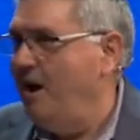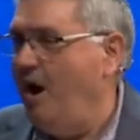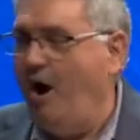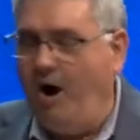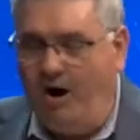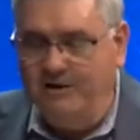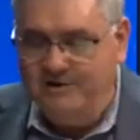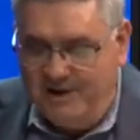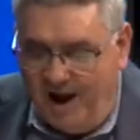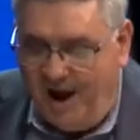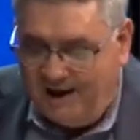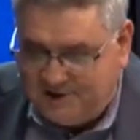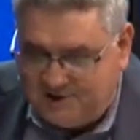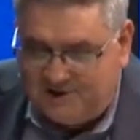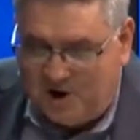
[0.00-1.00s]
are
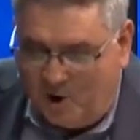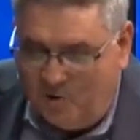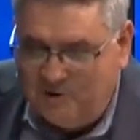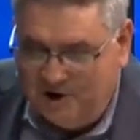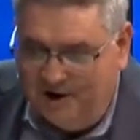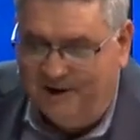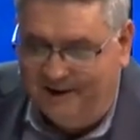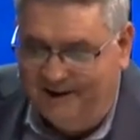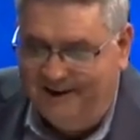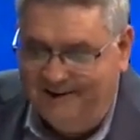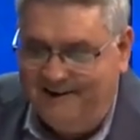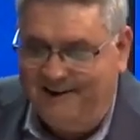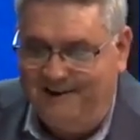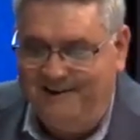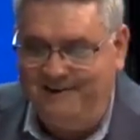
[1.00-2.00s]
not so
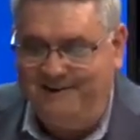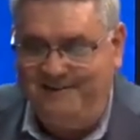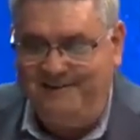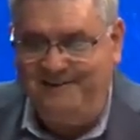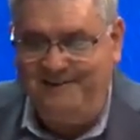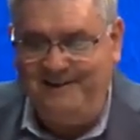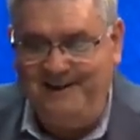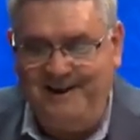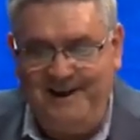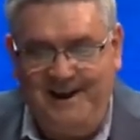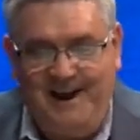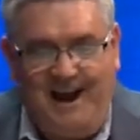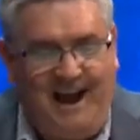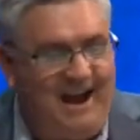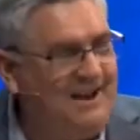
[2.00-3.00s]
good
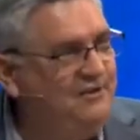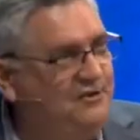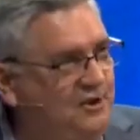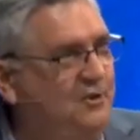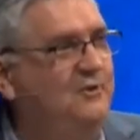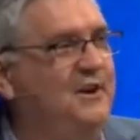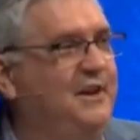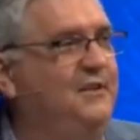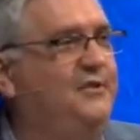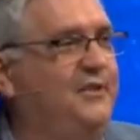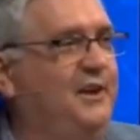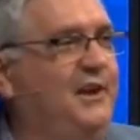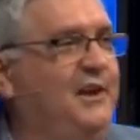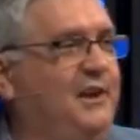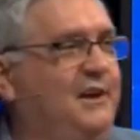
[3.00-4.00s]
at doing
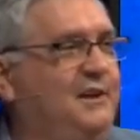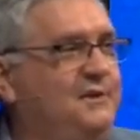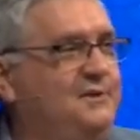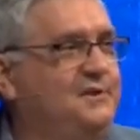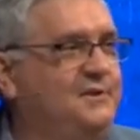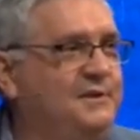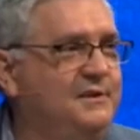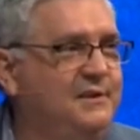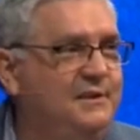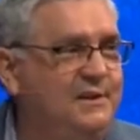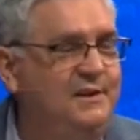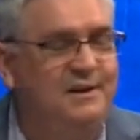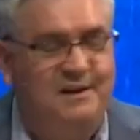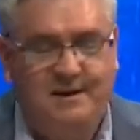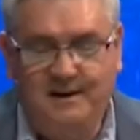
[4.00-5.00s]
things
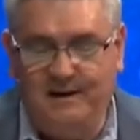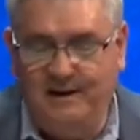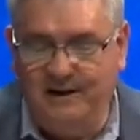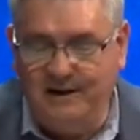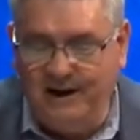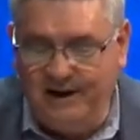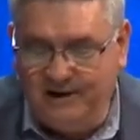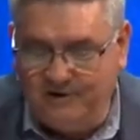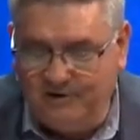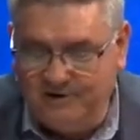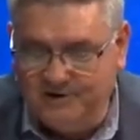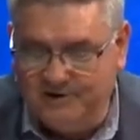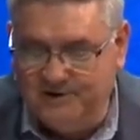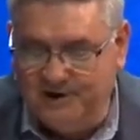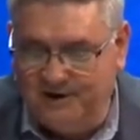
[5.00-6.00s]
in a
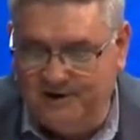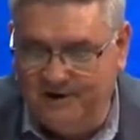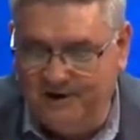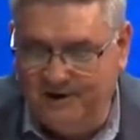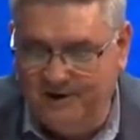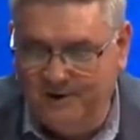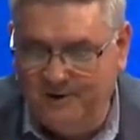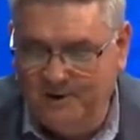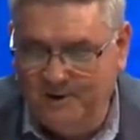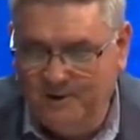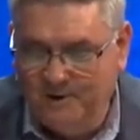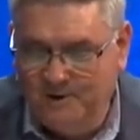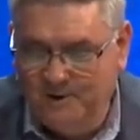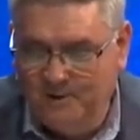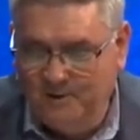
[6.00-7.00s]
Christian
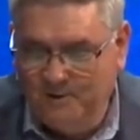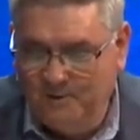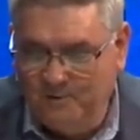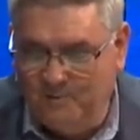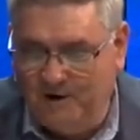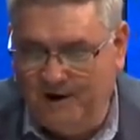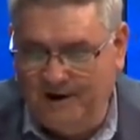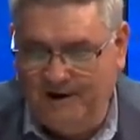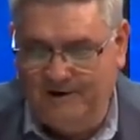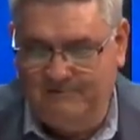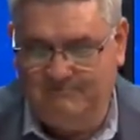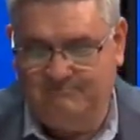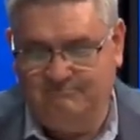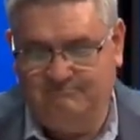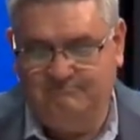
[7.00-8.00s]
way.
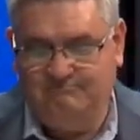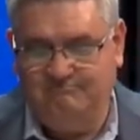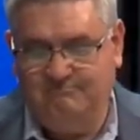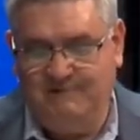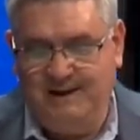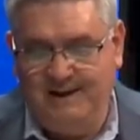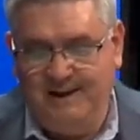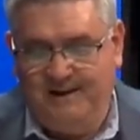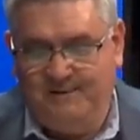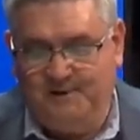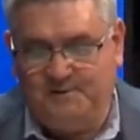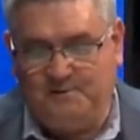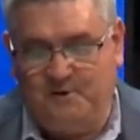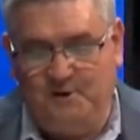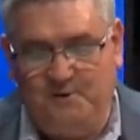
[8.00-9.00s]
The
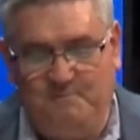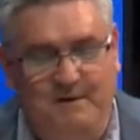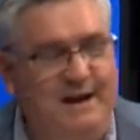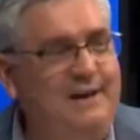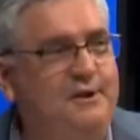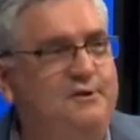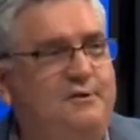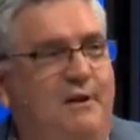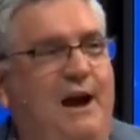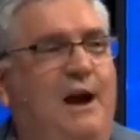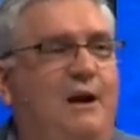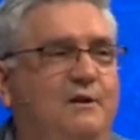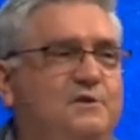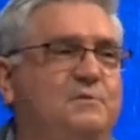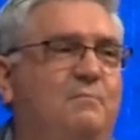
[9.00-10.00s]
shrewd manager
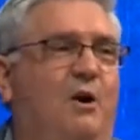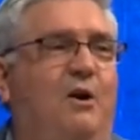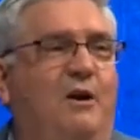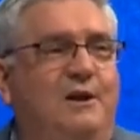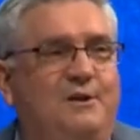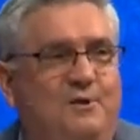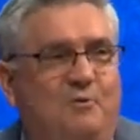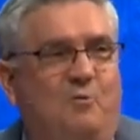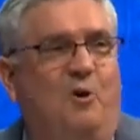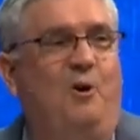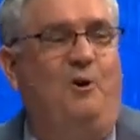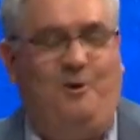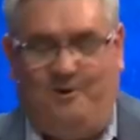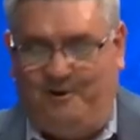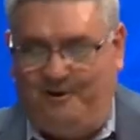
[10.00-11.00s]
outsmarted the
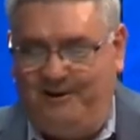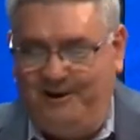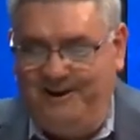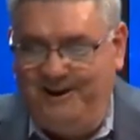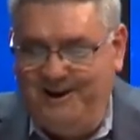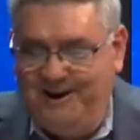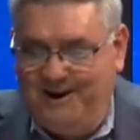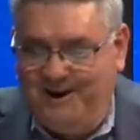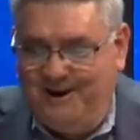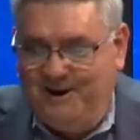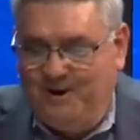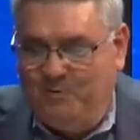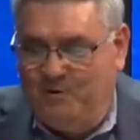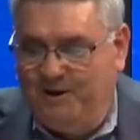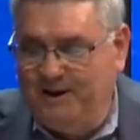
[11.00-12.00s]
world
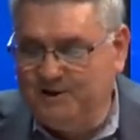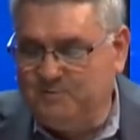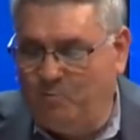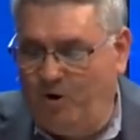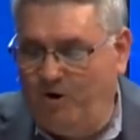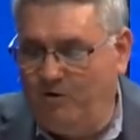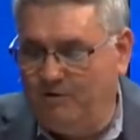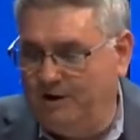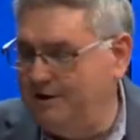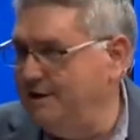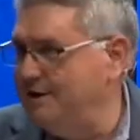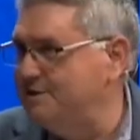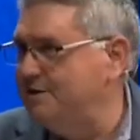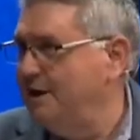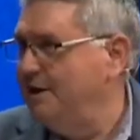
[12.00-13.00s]
with his
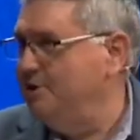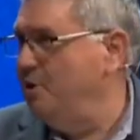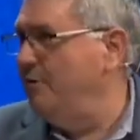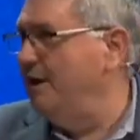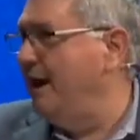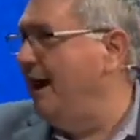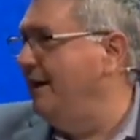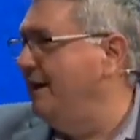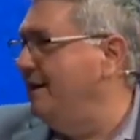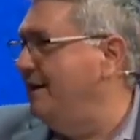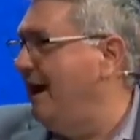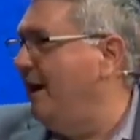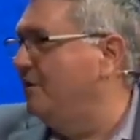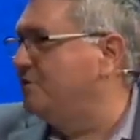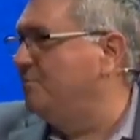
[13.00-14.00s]
worldliness. You and I need to
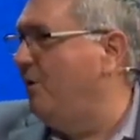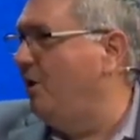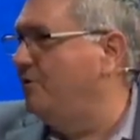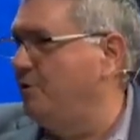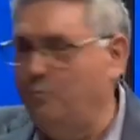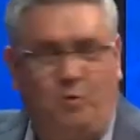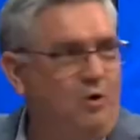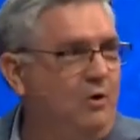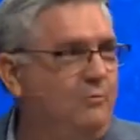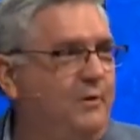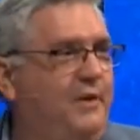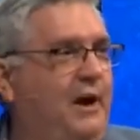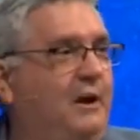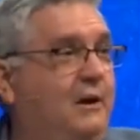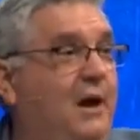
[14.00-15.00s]
outsmart the world
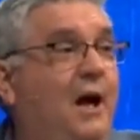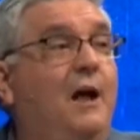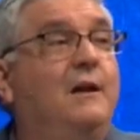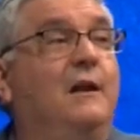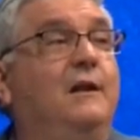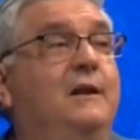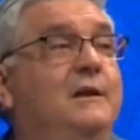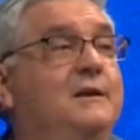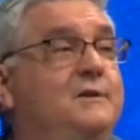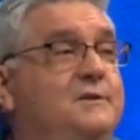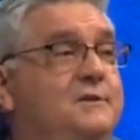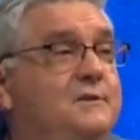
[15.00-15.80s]
with our godliness.